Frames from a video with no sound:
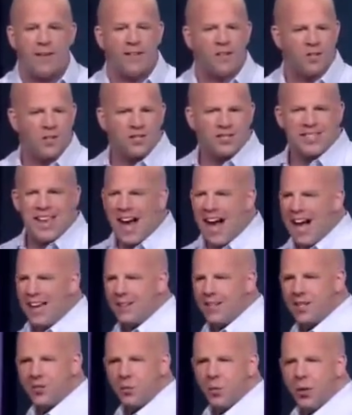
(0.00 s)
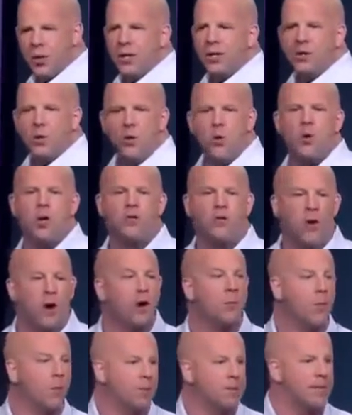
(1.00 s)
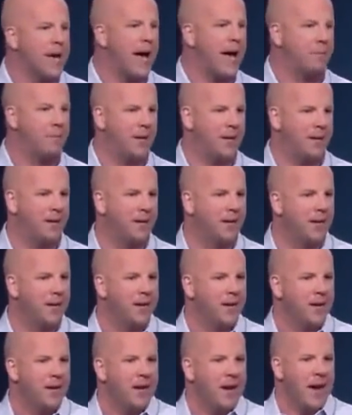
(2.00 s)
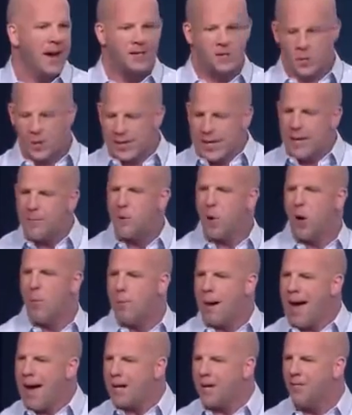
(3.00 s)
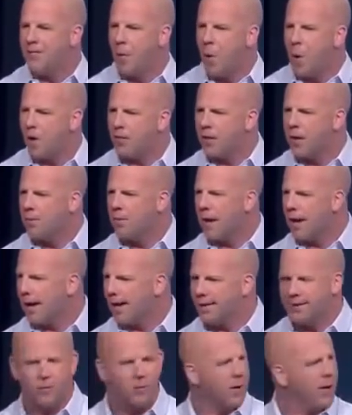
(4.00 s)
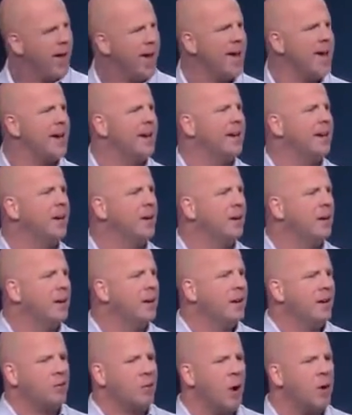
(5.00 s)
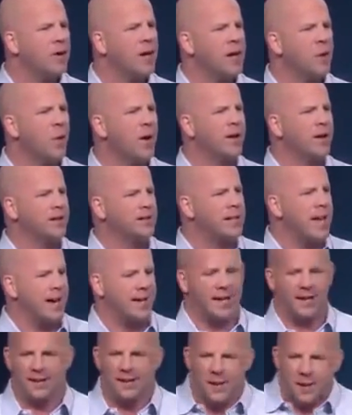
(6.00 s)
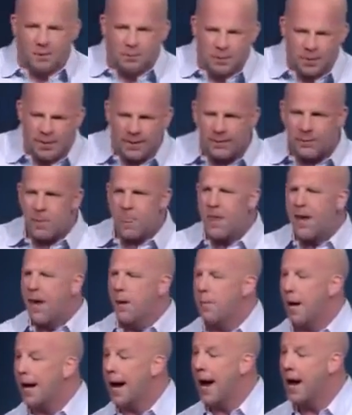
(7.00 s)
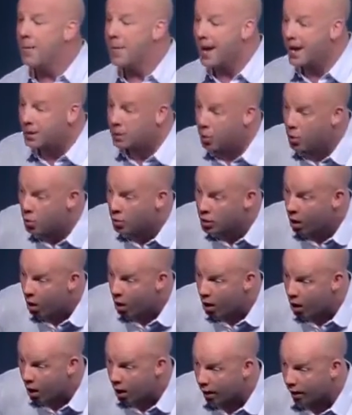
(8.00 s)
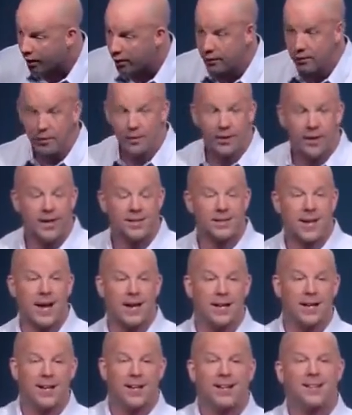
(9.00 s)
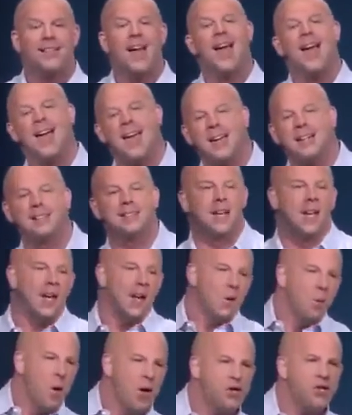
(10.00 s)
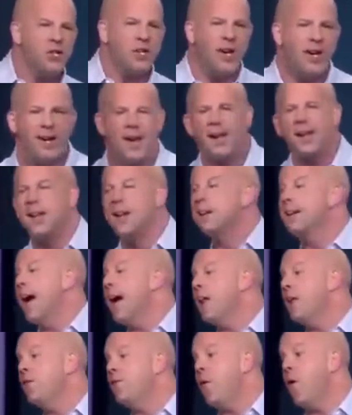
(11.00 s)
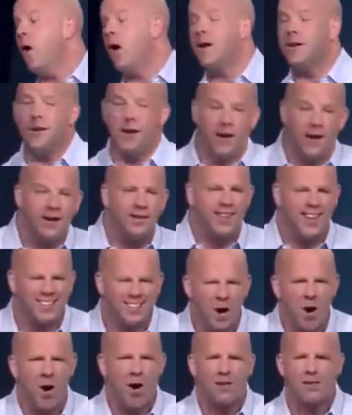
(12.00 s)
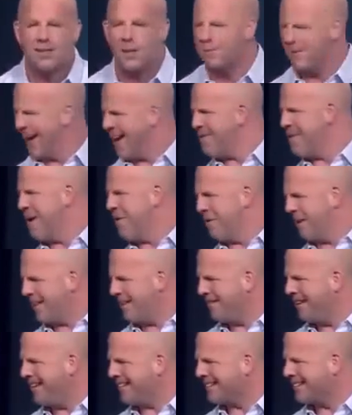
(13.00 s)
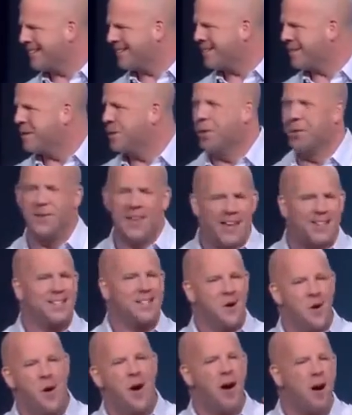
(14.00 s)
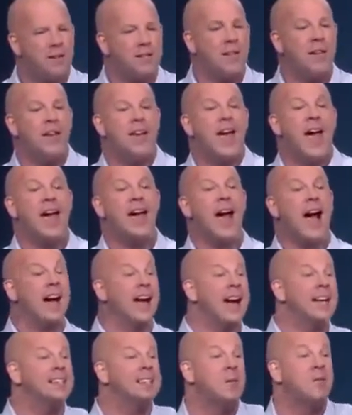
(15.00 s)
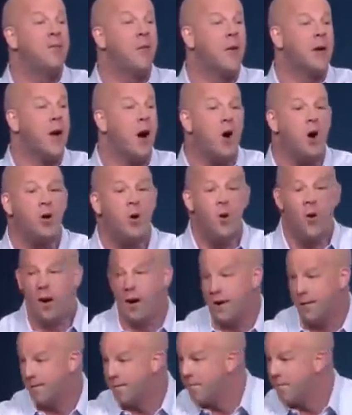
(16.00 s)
And there's this guy in this really cool convertible beside me. And so we keep going back and forth. And I'm like, hey, roll down the window a second. Beep. I'm like, hey, man, cool car. He's like, thanks. Where'd you get it? California. That's awesome. Hey, man, what are you listening to? That's cool. Awesome. Hey, I got something for you. Hold on.